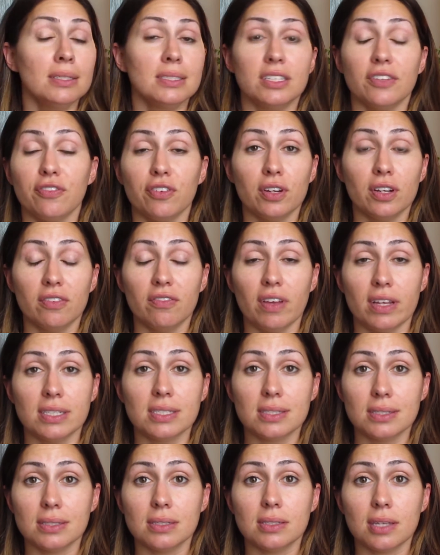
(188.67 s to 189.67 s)
different
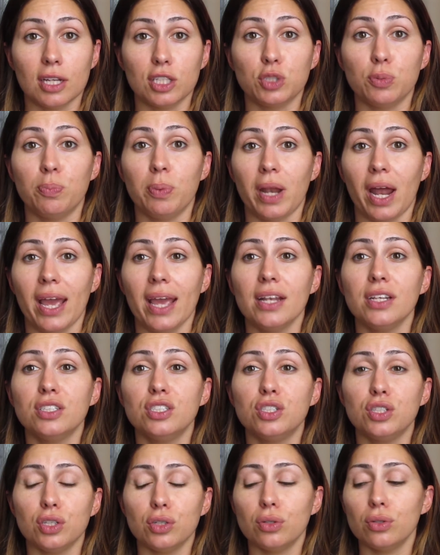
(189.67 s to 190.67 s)
events and such, but I
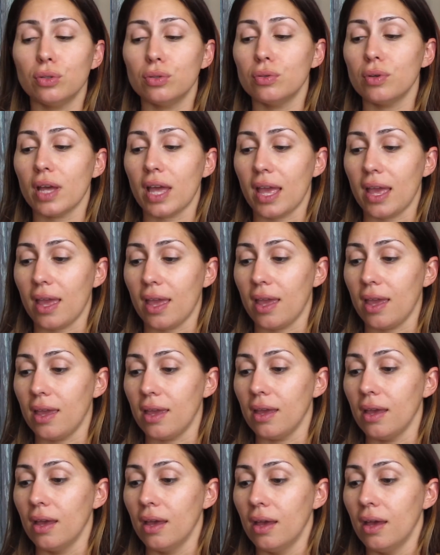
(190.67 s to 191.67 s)
do
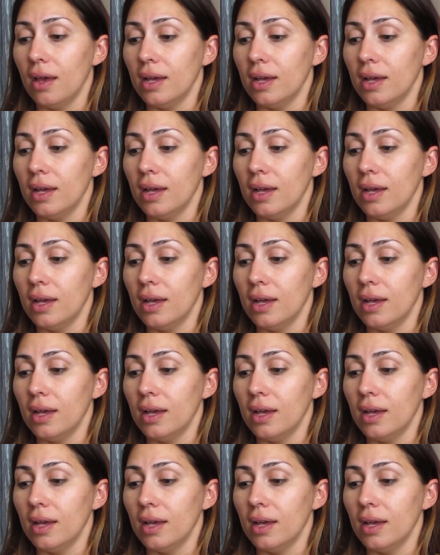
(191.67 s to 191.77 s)
a